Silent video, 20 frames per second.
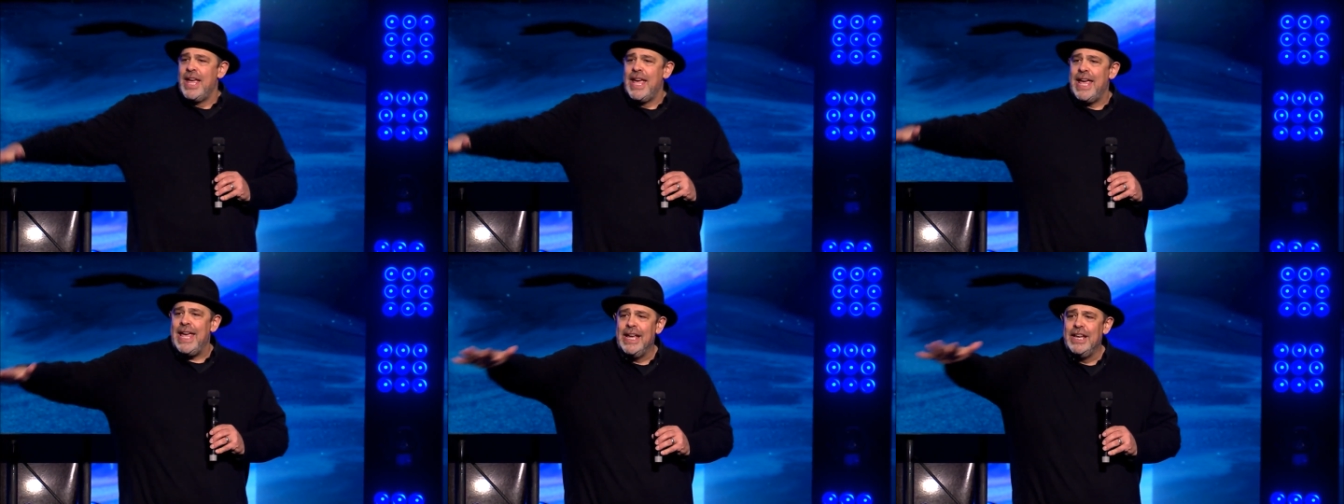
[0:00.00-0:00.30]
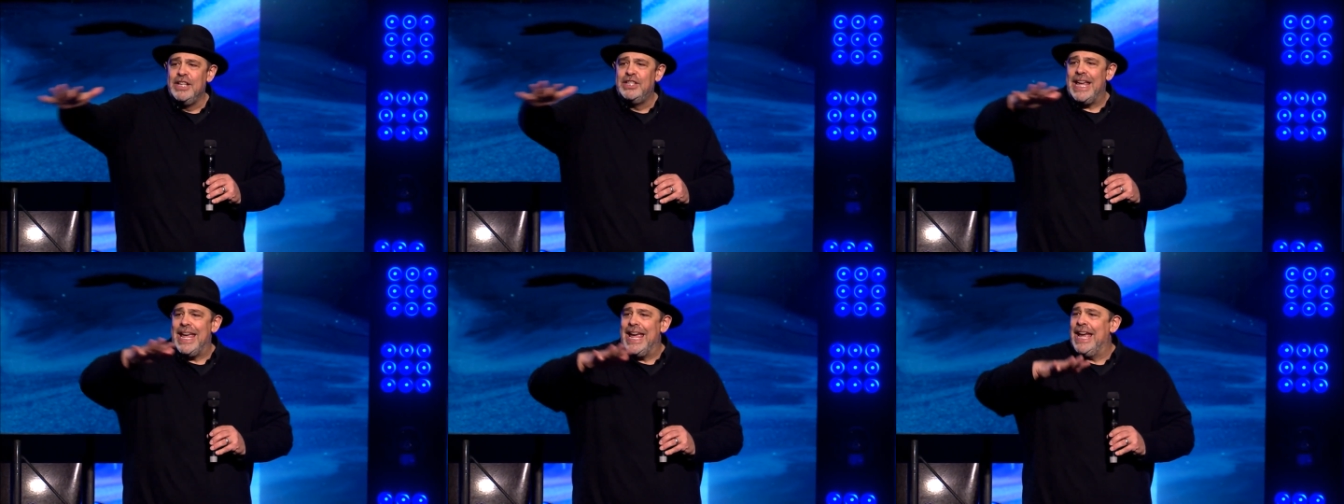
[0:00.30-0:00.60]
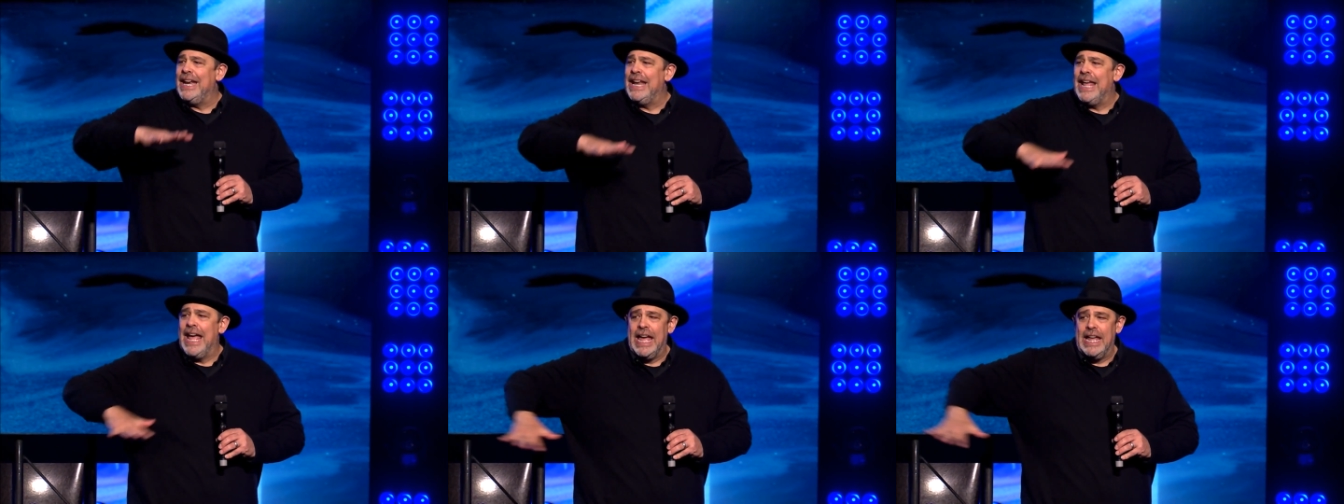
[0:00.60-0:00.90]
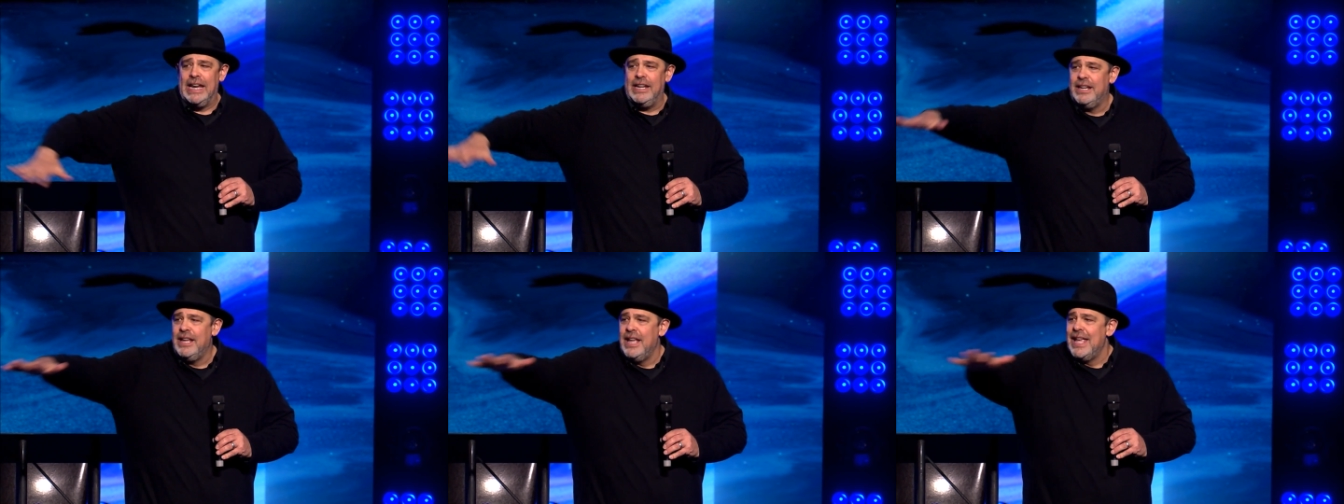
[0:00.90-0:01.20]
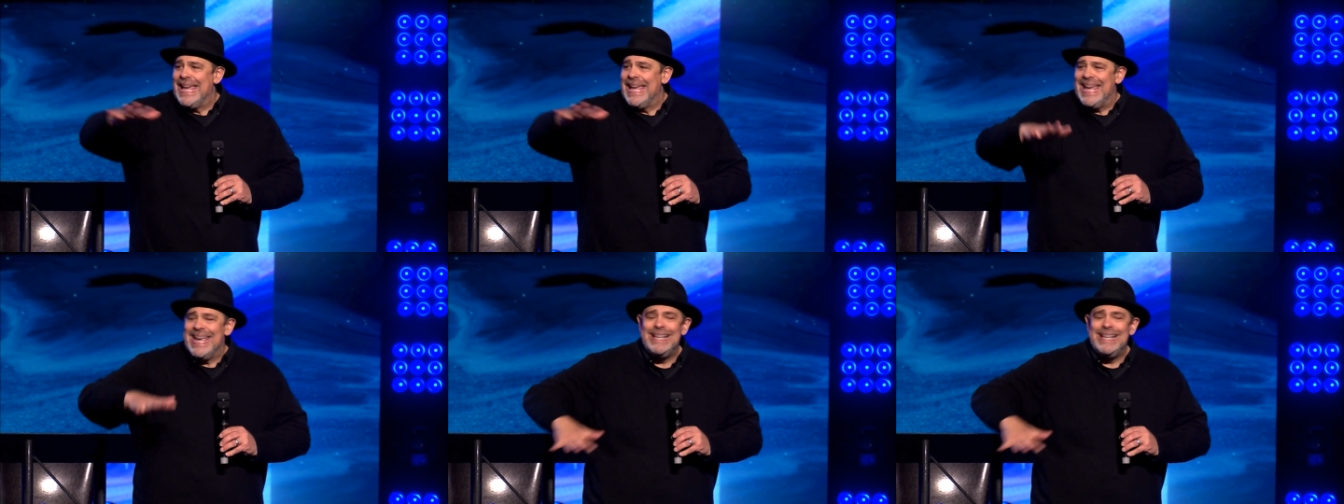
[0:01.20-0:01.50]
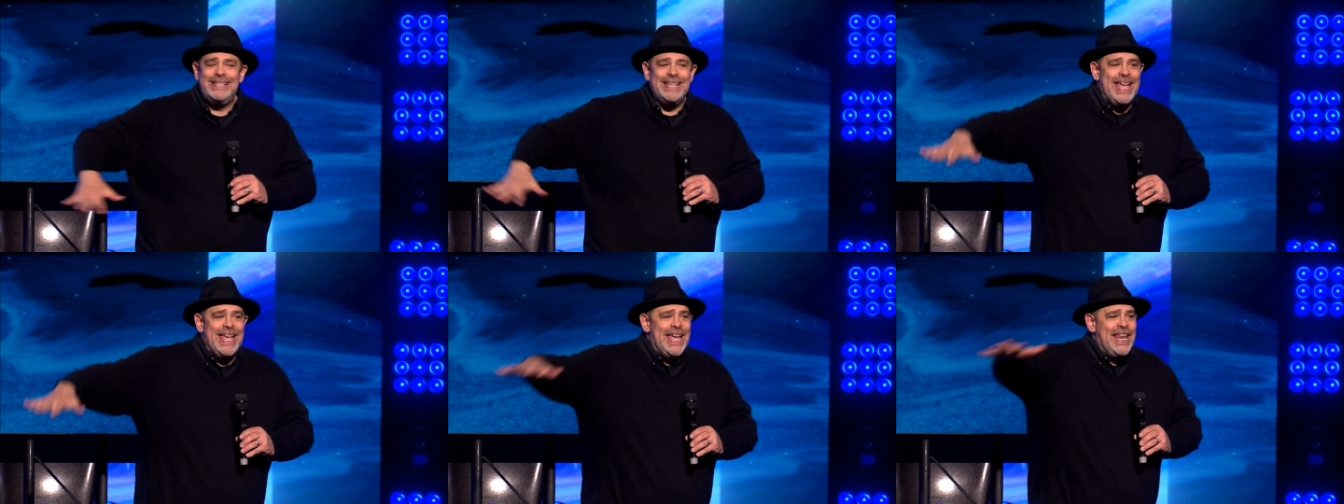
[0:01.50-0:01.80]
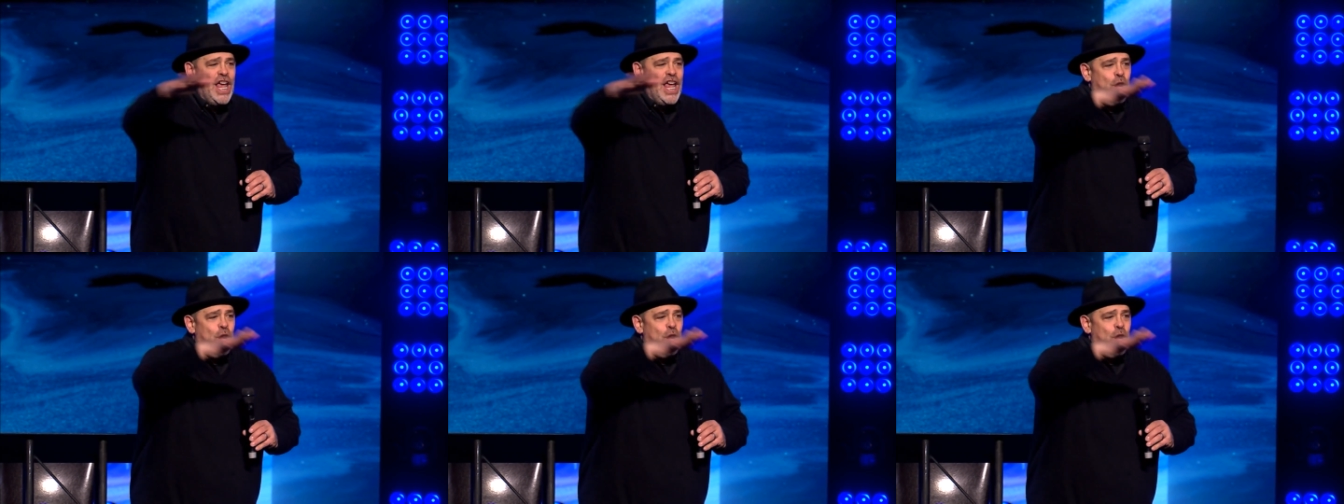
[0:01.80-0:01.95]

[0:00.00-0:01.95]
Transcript: He's in it. He's in